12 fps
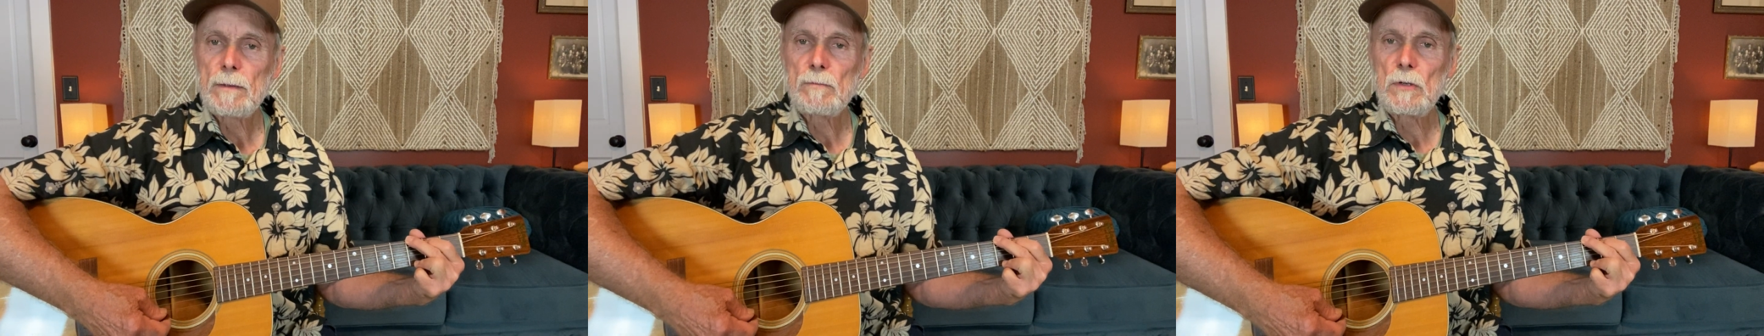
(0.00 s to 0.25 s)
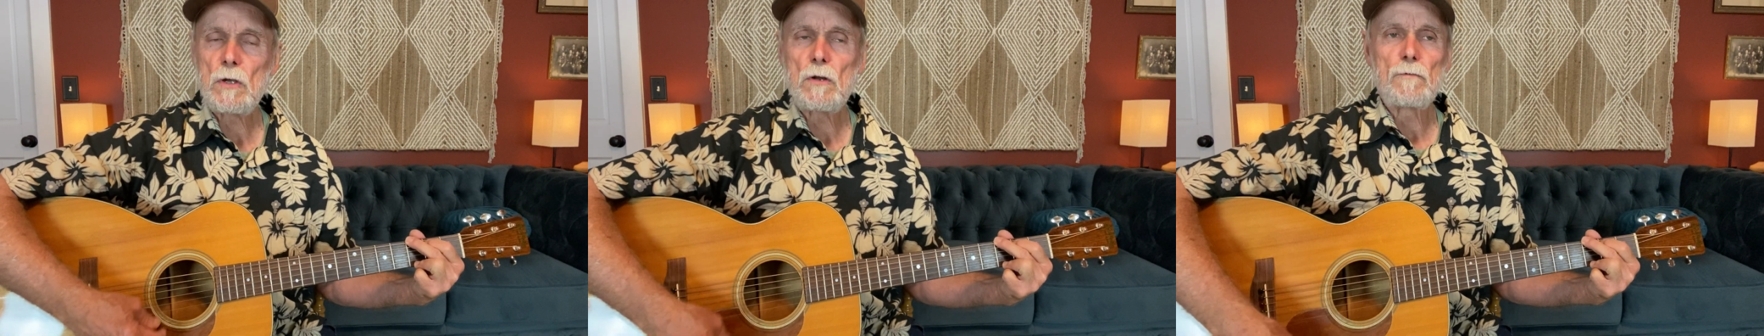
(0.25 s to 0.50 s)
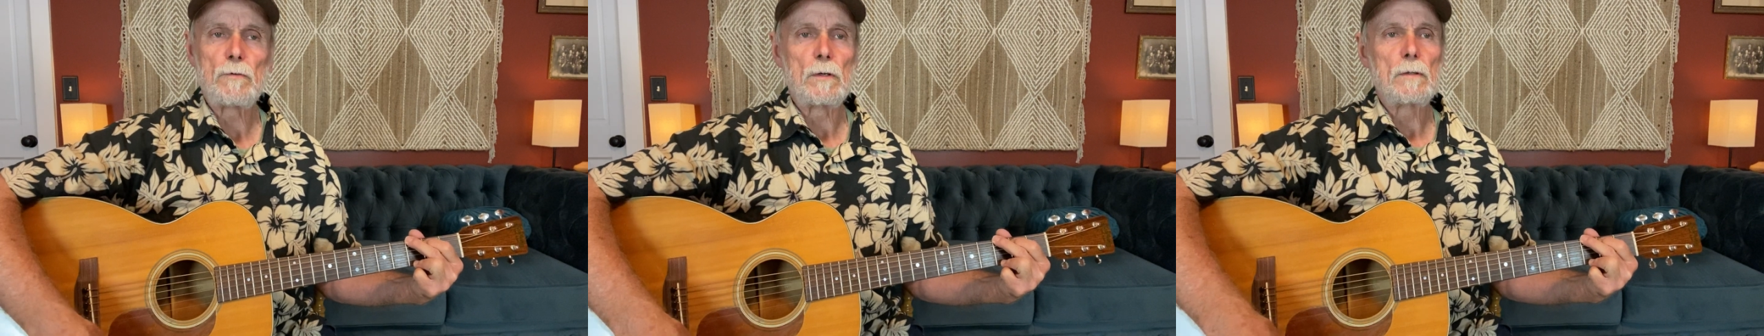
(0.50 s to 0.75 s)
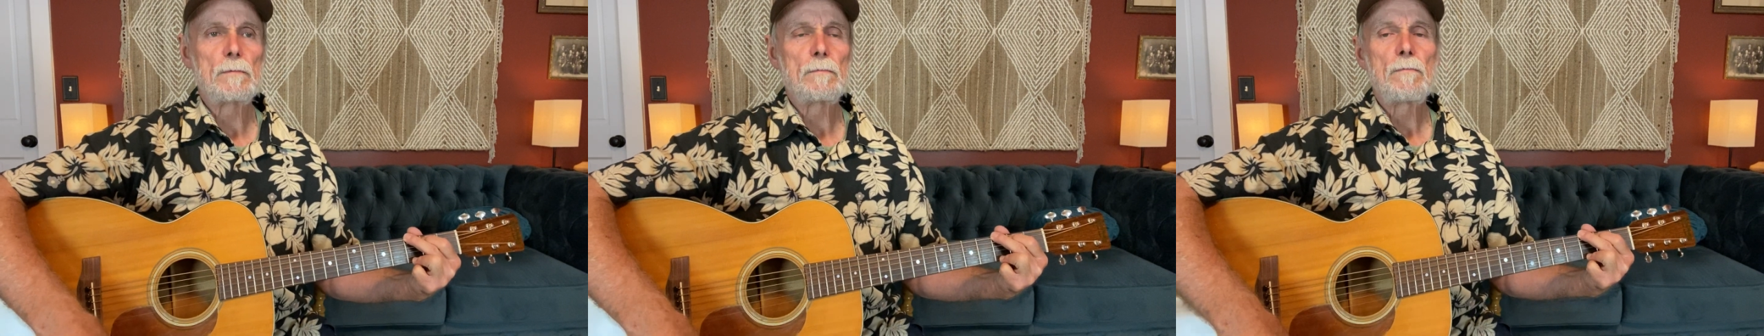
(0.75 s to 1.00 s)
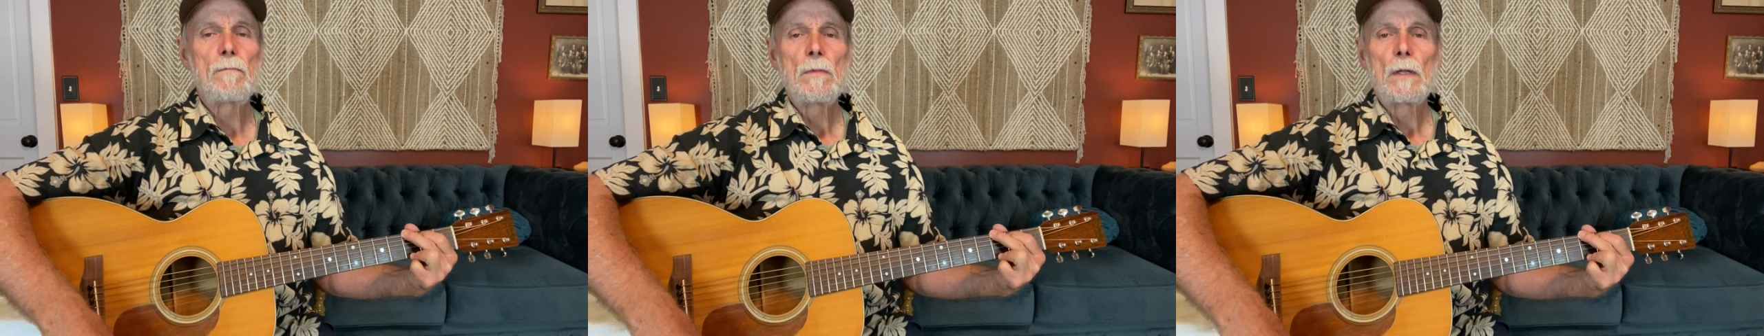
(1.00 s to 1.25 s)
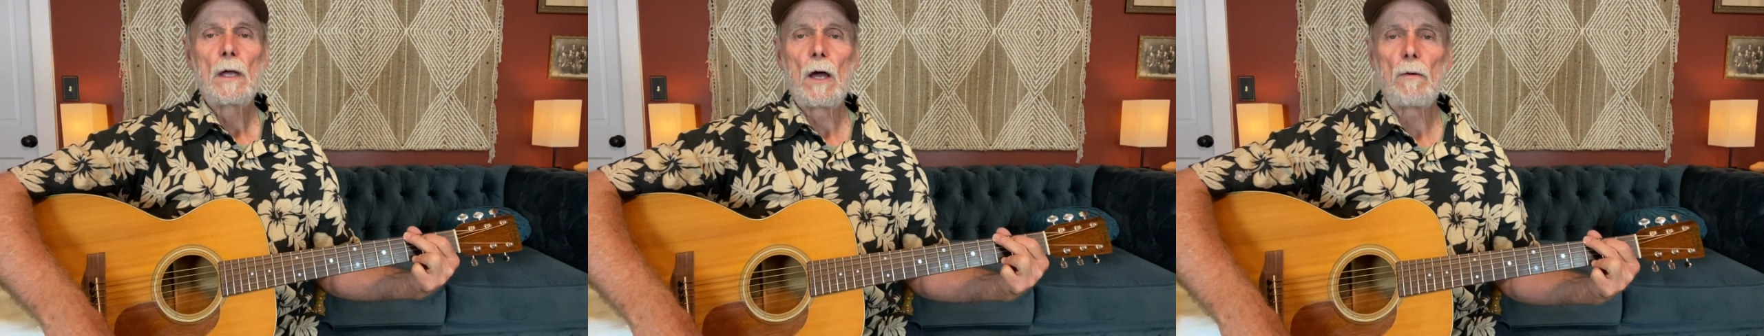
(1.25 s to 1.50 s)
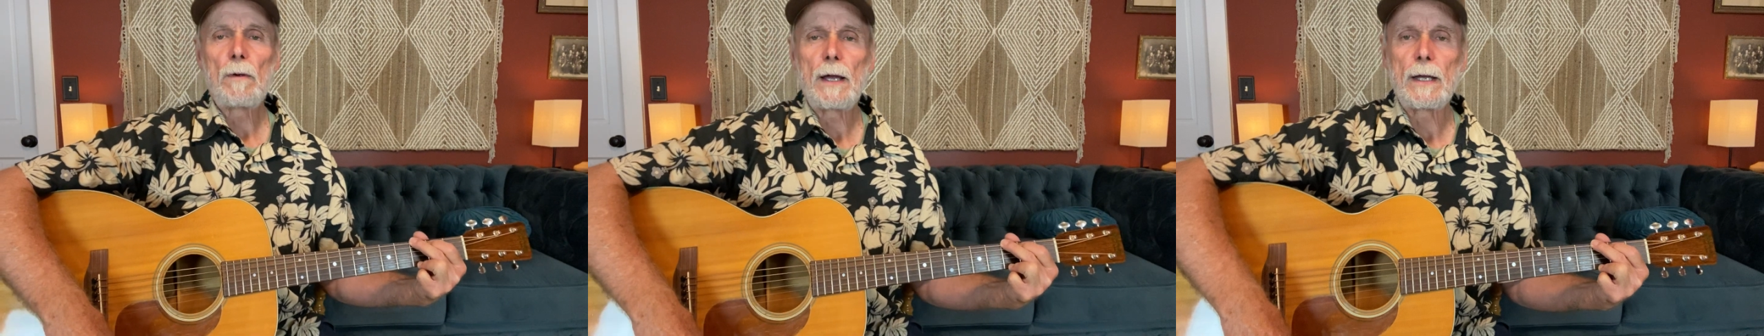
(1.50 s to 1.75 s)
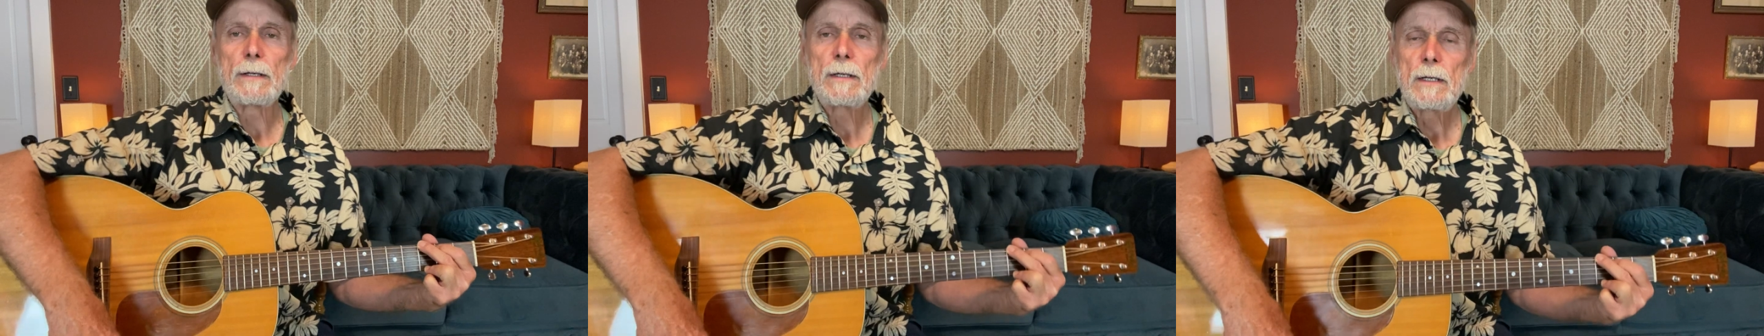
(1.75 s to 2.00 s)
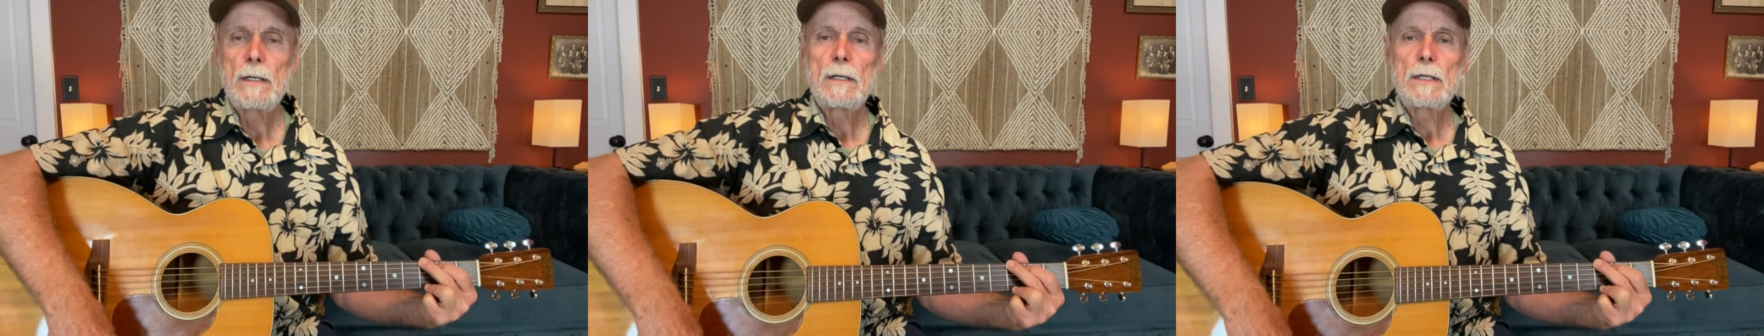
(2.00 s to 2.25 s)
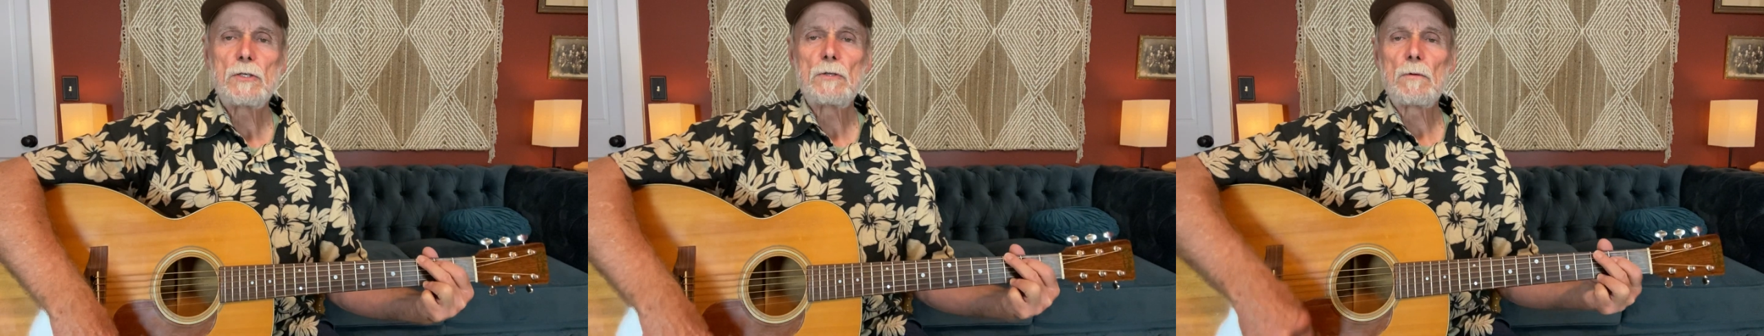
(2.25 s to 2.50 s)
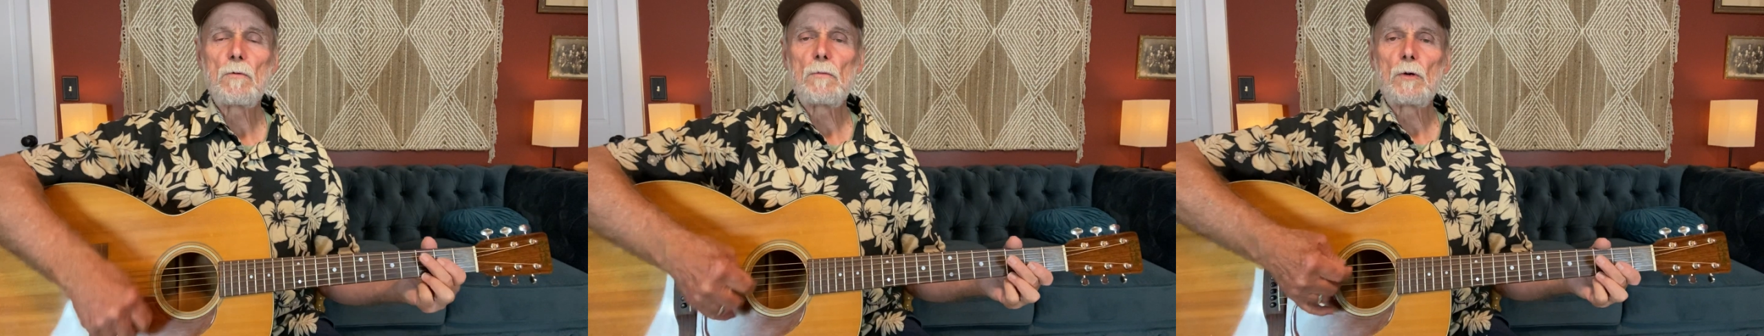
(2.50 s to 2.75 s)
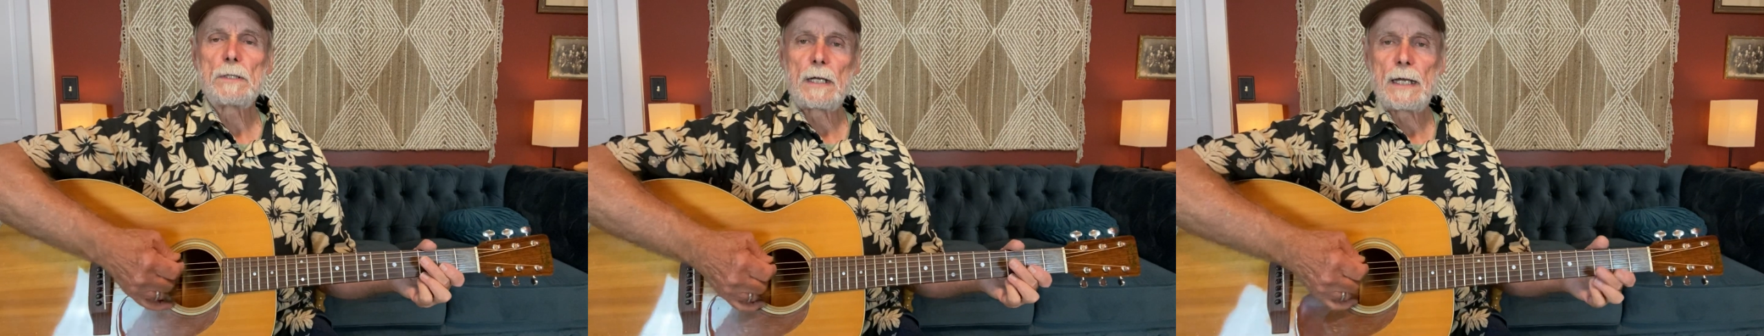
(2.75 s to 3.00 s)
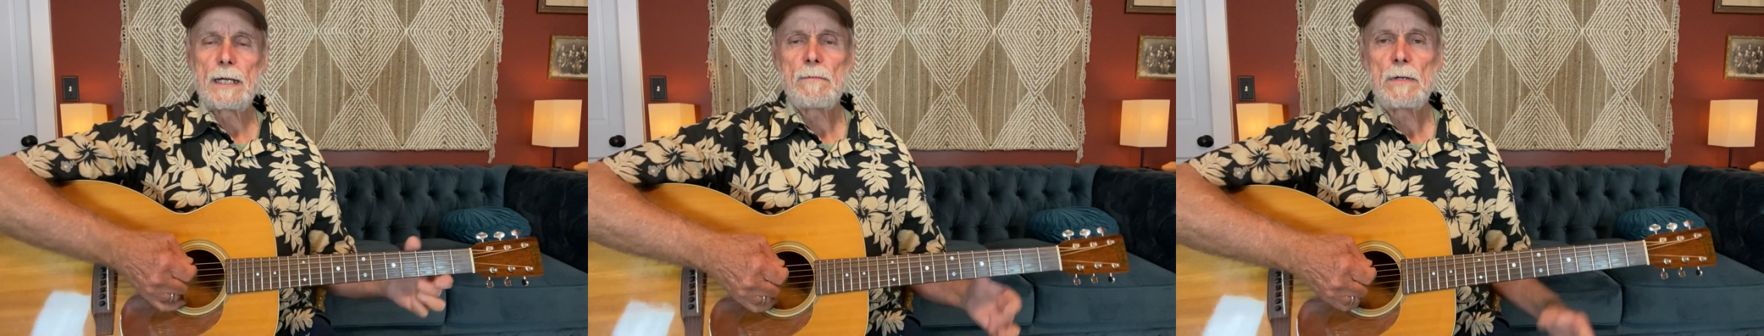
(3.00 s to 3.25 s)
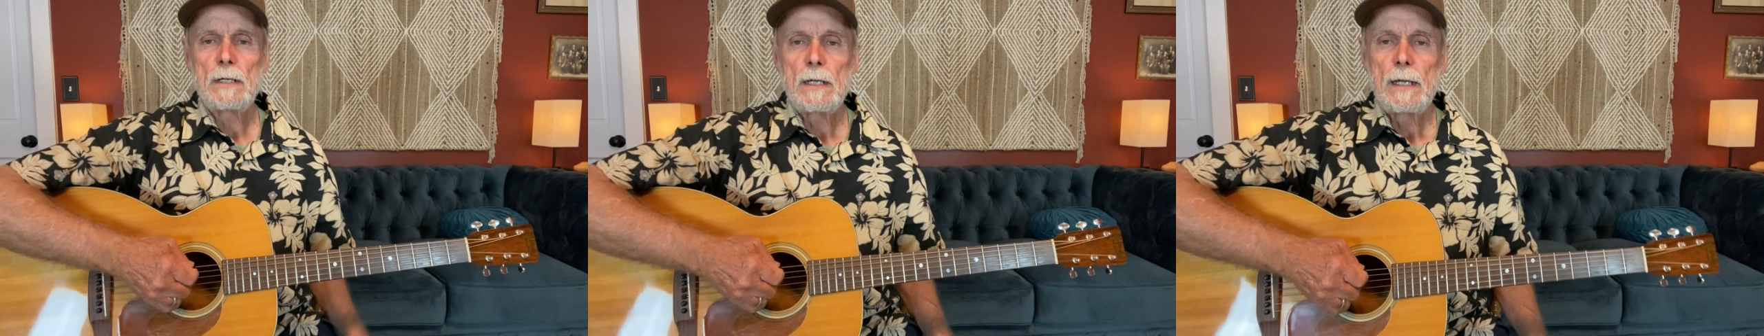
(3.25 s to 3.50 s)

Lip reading: Beautiful. All right, let's do that one more time.